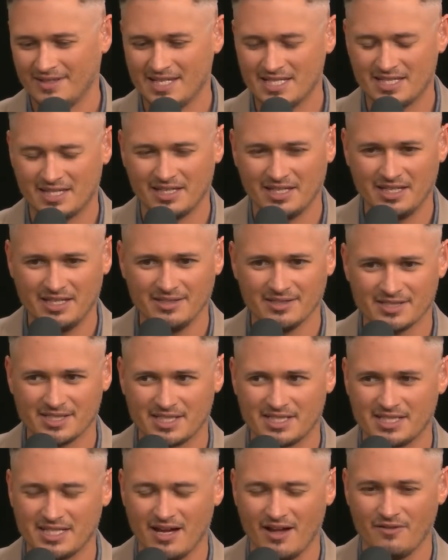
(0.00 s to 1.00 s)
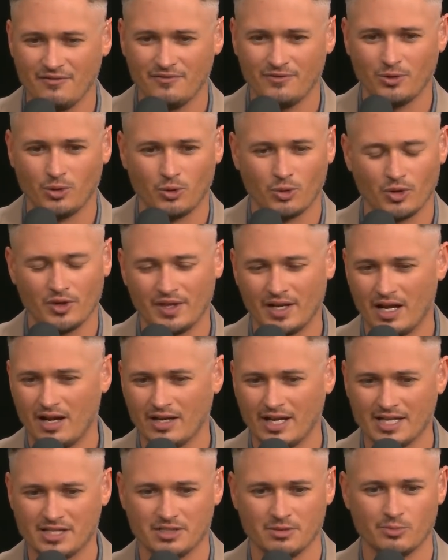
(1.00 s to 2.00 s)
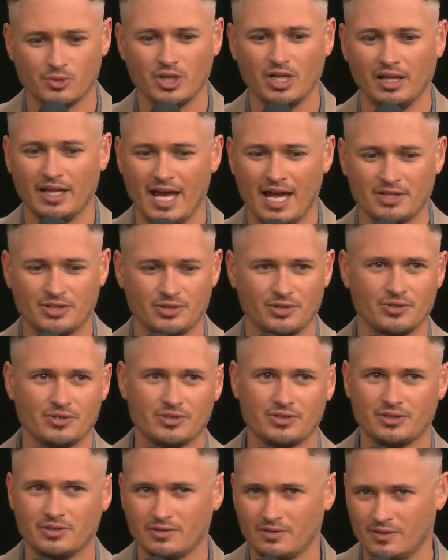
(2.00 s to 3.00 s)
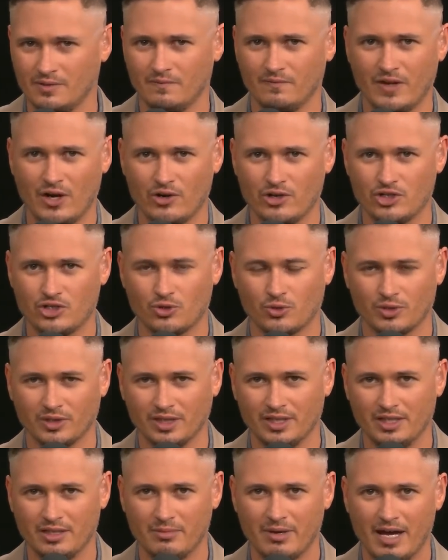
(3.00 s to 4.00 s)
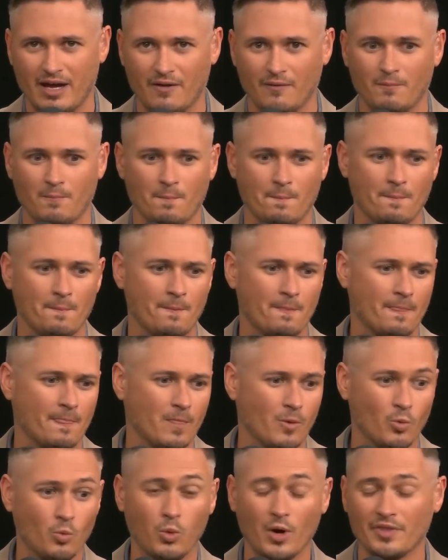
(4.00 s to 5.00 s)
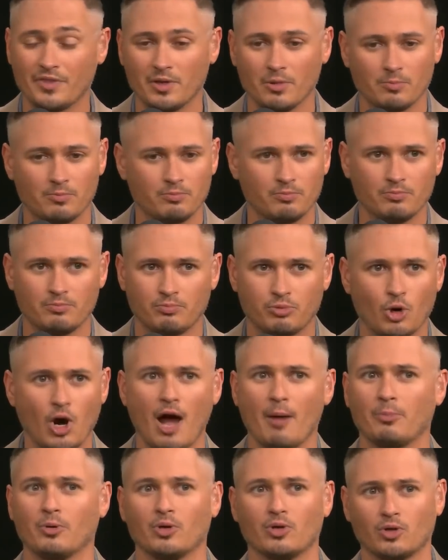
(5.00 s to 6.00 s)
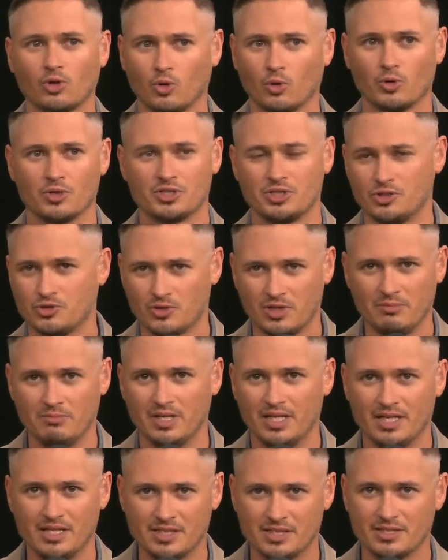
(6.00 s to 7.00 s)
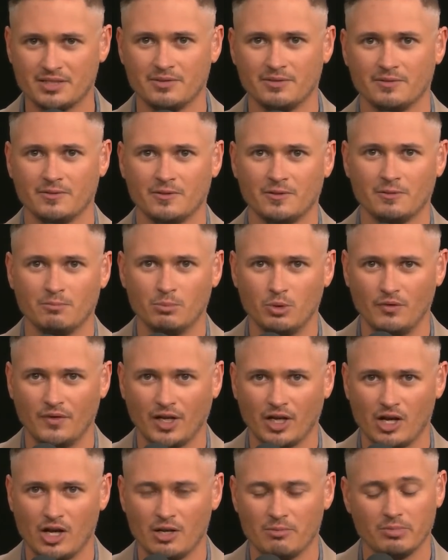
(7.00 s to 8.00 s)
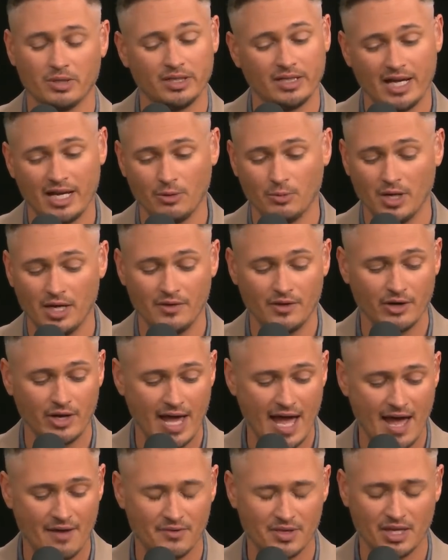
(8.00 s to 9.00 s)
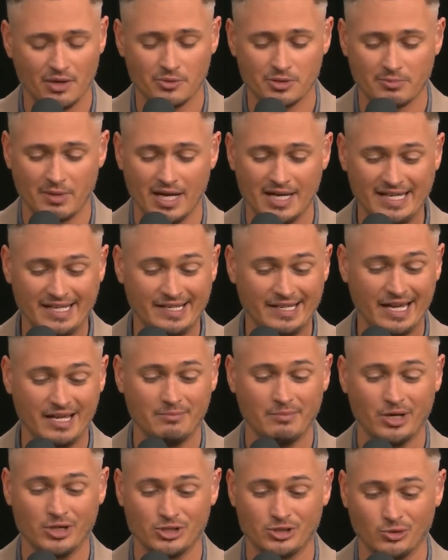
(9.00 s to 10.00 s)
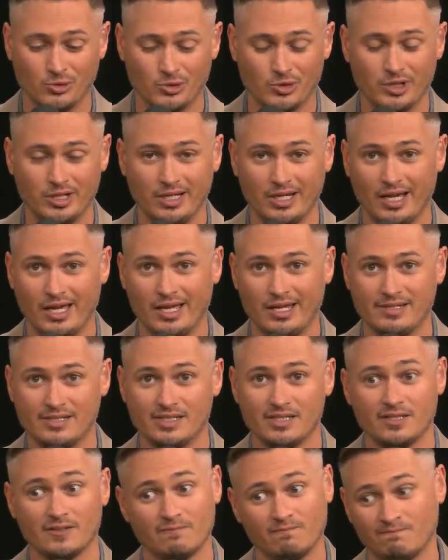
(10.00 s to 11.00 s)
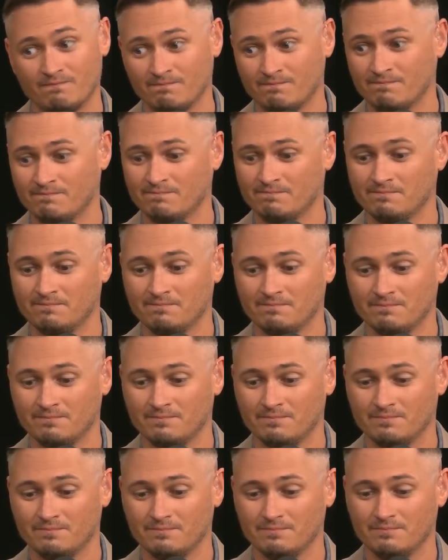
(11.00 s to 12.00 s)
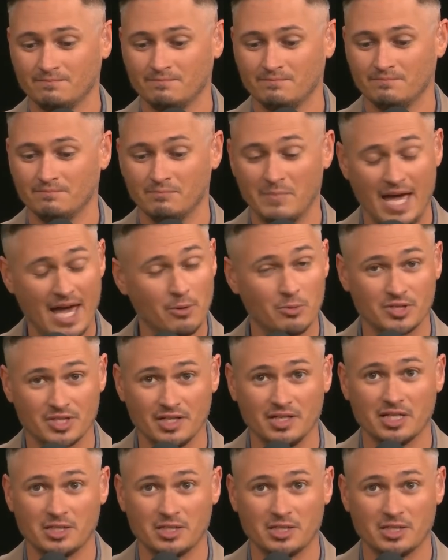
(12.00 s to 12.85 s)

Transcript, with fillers: this thing heals itself, or that I'll get some real answers uh, very shortly about what the proper course and treatment is moving on. But anyway, there you have it. That was my nightmare story, and man, was it an